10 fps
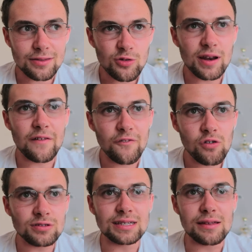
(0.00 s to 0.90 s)
it's already
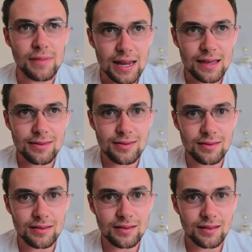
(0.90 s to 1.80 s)
14 minutes,
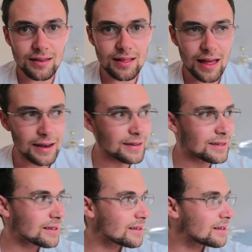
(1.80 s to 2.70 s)
and
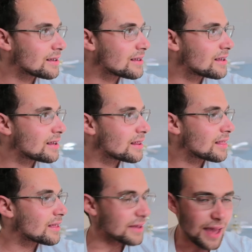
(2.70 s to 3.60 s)

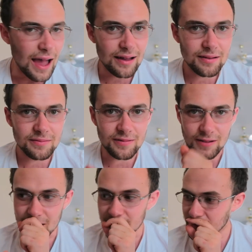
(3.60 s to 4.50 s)
yeah,
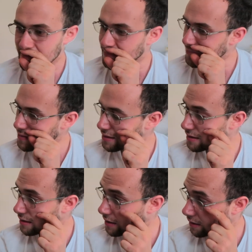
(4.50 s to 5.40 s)
okay,
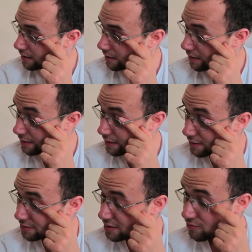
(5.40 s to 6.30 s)
and
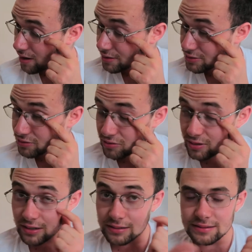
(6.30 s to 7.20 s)
I still want
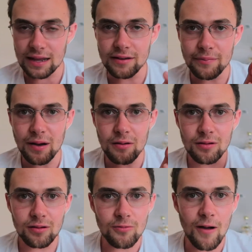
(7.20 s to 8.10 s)
to tell you
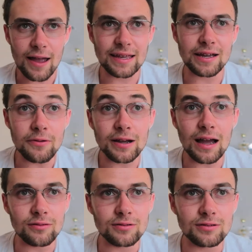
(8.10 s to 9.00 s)
about why I can't work
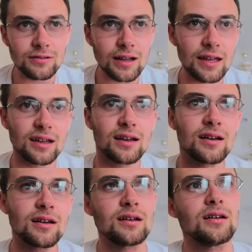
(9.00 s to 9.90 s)
out, okay?
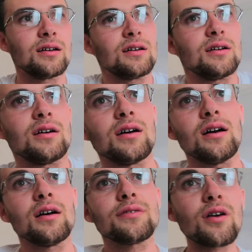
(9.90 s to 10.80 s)

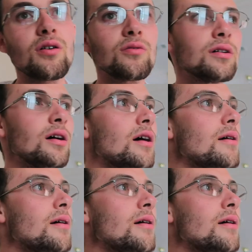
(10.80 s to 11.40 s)
So